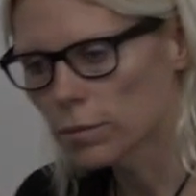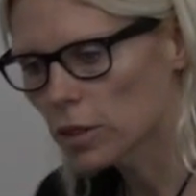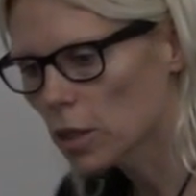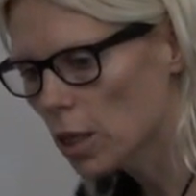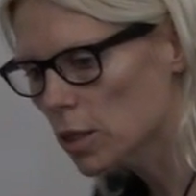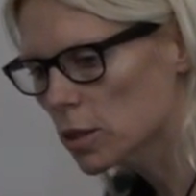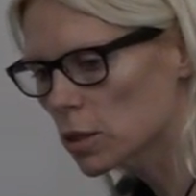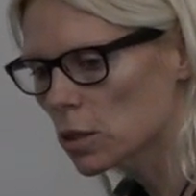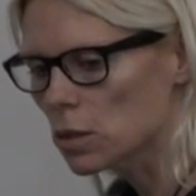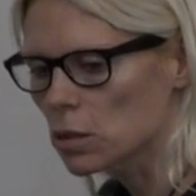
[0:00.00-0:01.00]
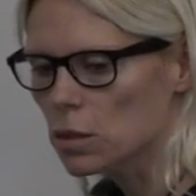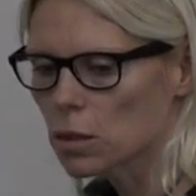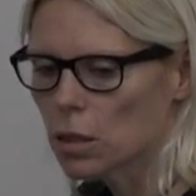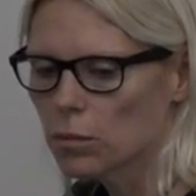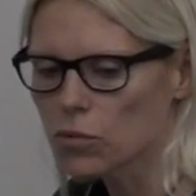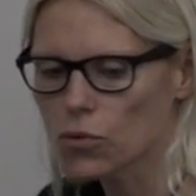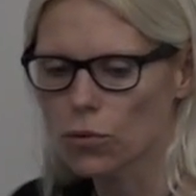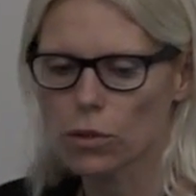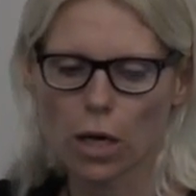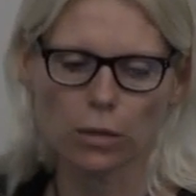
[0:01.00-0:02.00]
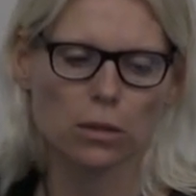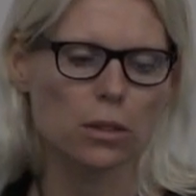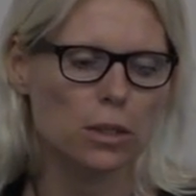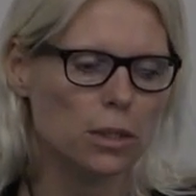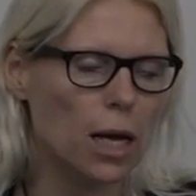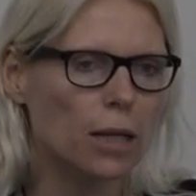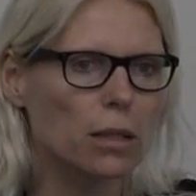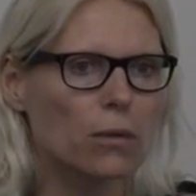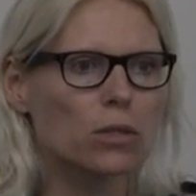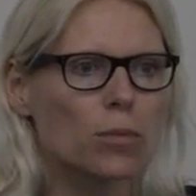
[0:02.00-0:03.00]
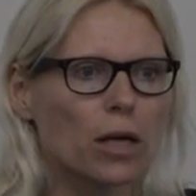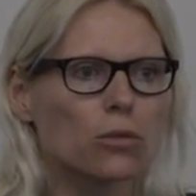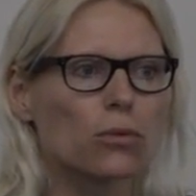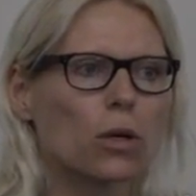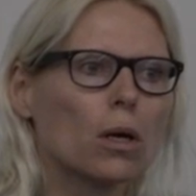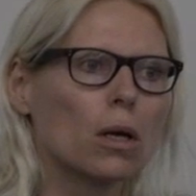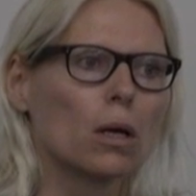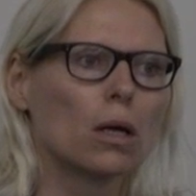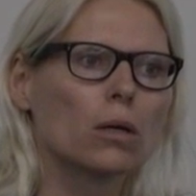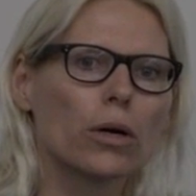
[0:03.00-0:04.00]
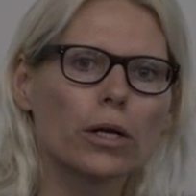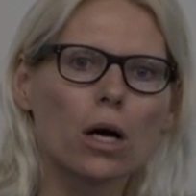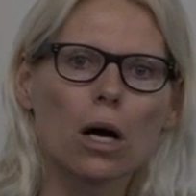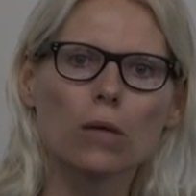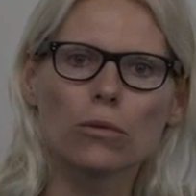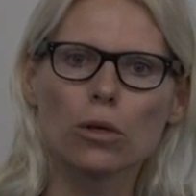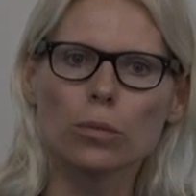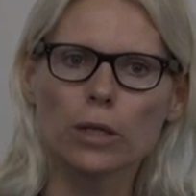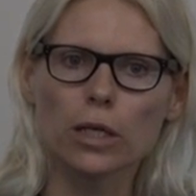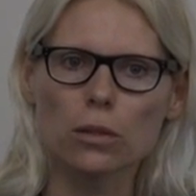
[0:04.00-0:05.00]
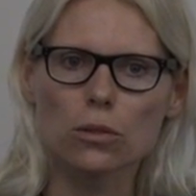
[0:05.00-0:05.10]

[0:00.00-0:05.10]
because it didn't seem to the doctors that there was much going on with her brain.